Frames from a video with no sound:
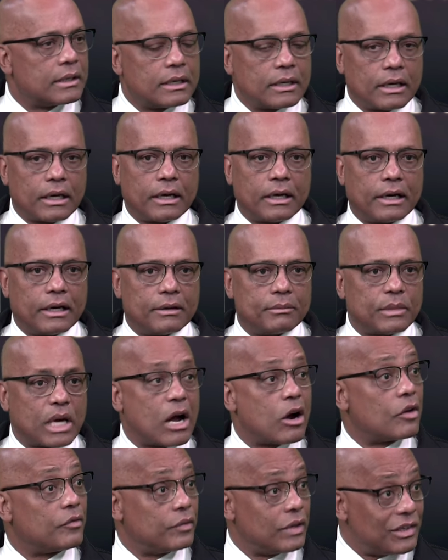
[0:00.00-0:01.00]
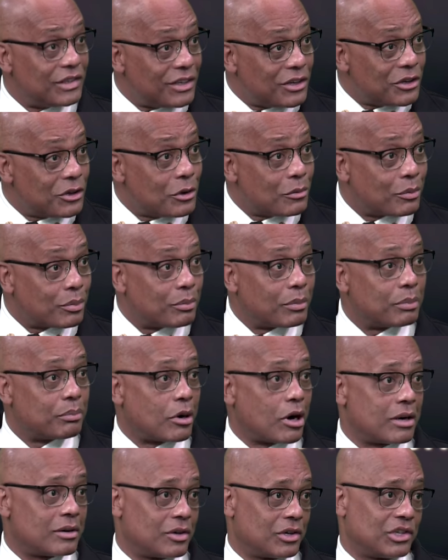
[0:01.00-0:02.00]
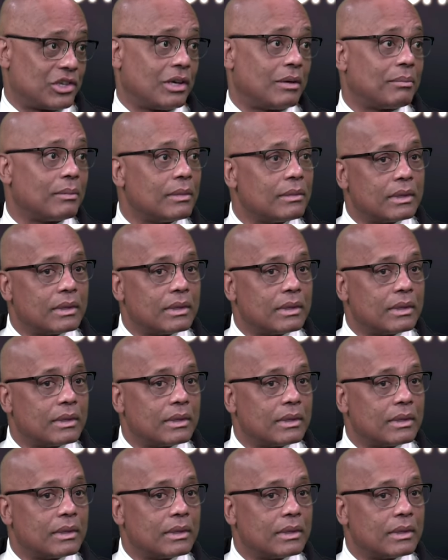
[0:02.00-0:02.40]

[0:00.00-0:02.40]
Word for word: Our VCU partnership,